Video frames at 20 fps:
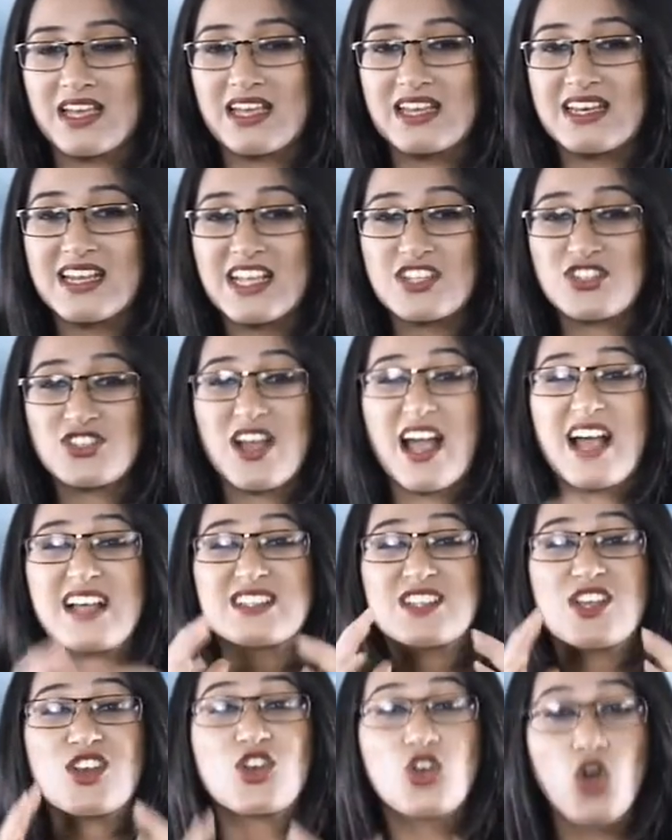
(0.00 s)
Nature
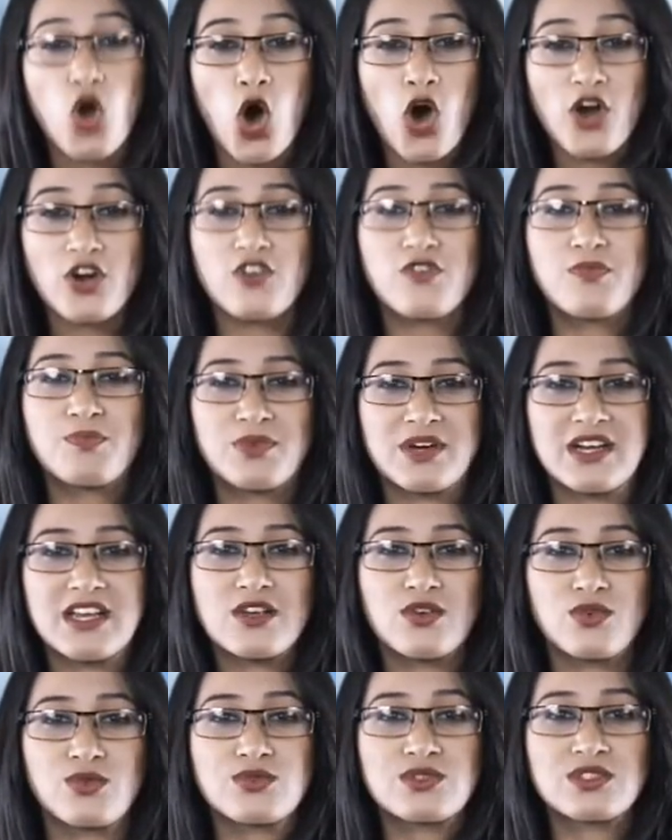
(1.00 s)
has a lot of pretty
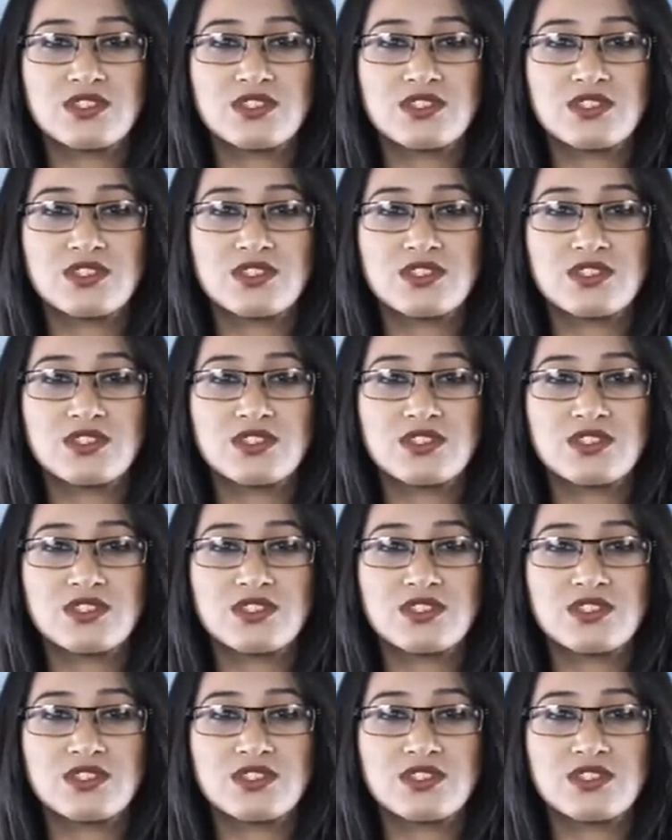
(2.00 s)
cool